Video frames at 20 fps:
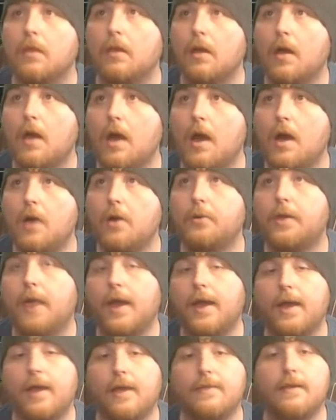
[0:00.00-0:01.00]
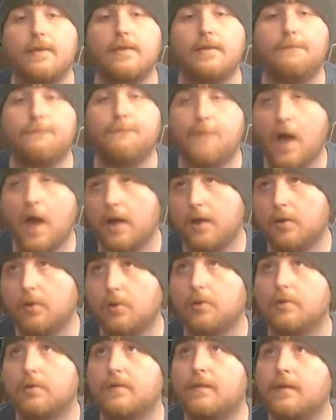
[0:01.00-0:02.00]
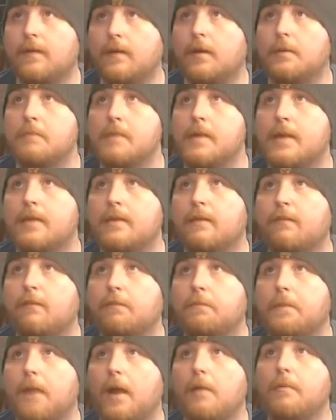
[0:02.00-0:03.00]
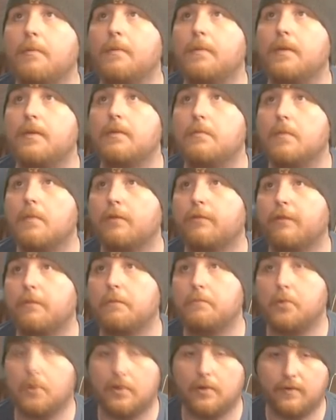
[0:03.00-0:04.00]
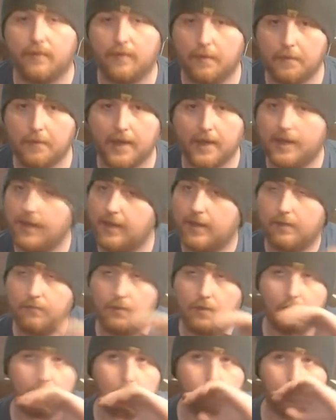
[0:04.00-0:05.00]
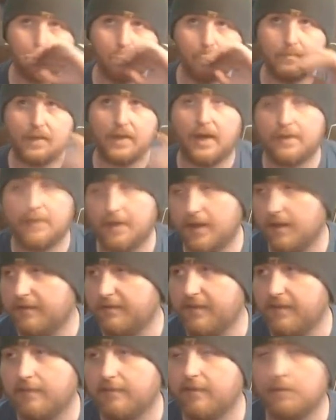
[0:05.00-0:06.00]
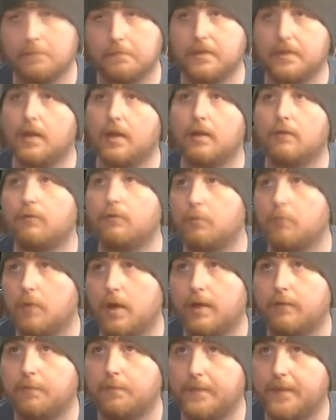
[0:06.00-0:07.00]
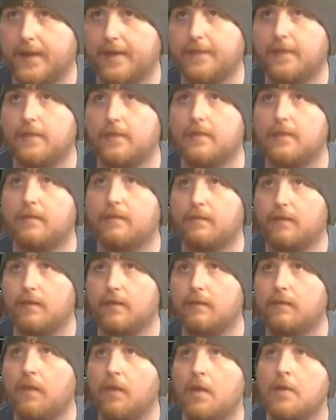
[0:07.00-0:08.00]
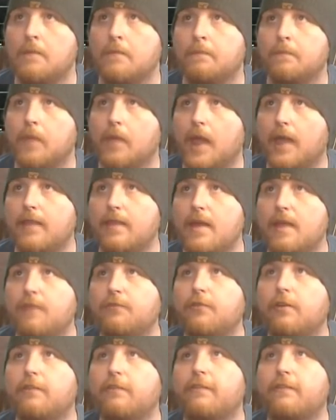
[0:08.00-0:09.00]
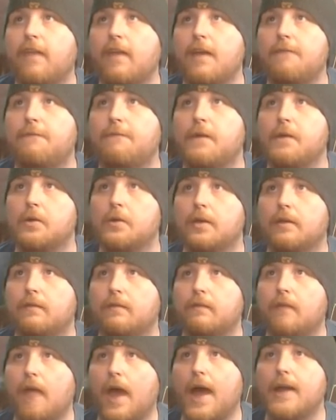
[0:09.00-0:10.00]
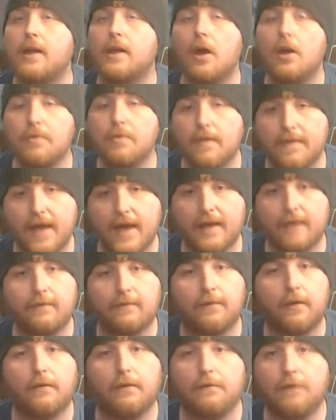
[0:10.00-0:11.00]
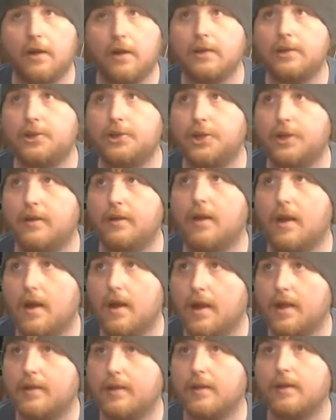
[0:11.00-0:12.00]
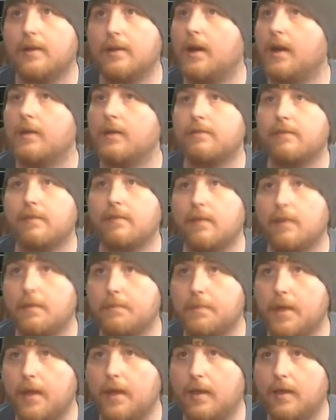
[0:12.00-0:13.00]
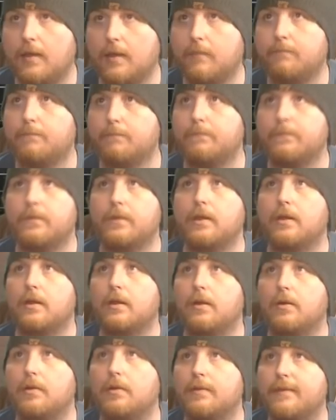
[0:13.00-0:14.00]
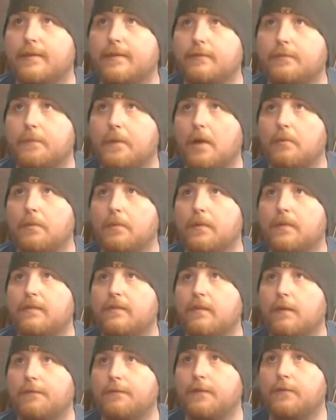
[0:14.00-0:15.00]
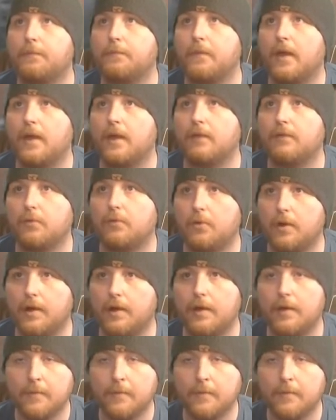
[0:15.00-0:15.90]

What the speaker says: Okay, and then the final tip, and this is probably the most important tip I can give you. I think I said something else was, but I think this is. And that's just stay focused. I know that that's a very generic tip, and it's probably self-explanatory,